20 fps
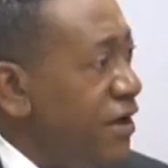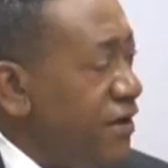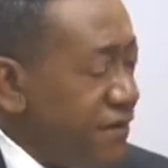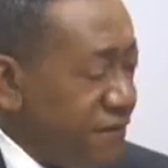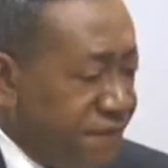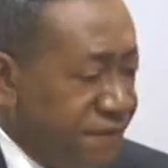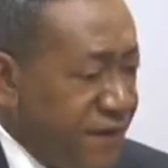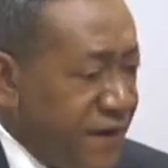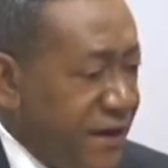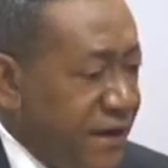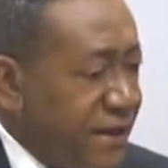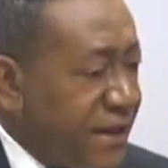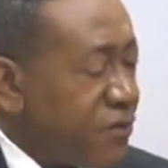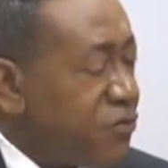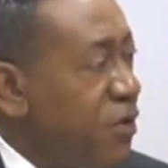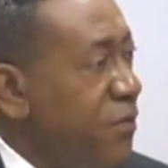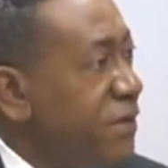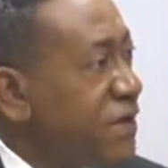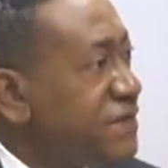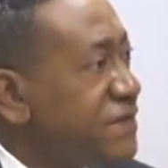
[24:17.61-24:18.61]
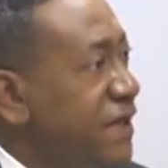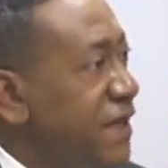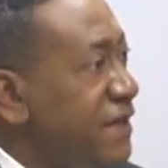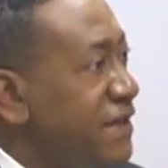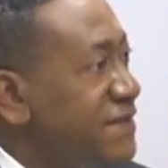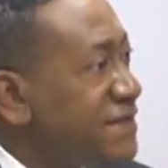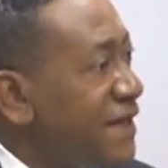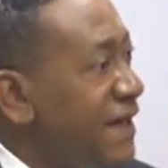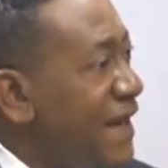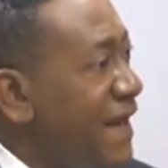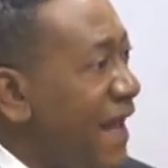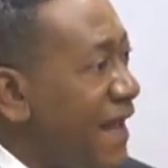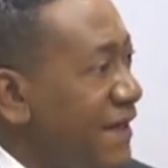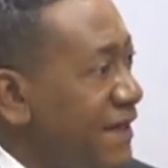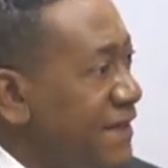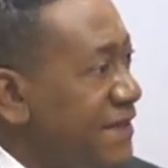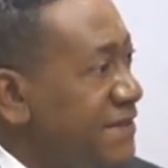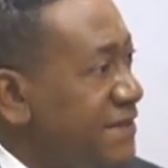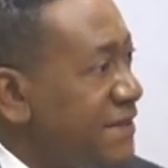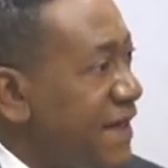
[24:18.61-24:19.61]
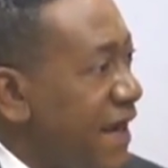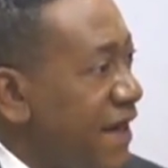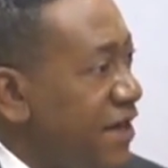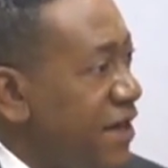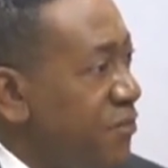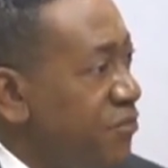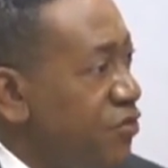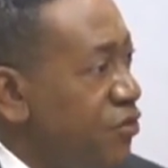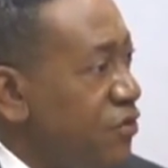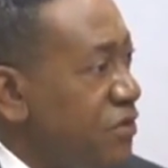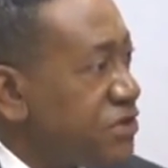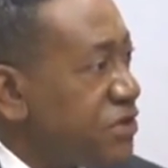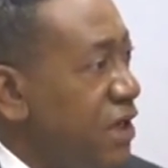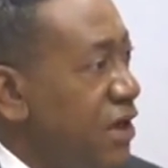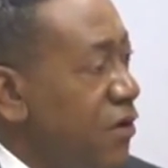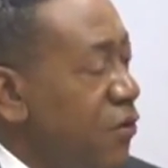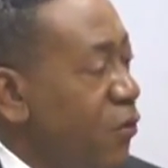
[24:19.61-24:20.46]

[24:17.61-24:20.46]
feel that we must take this clandestine approach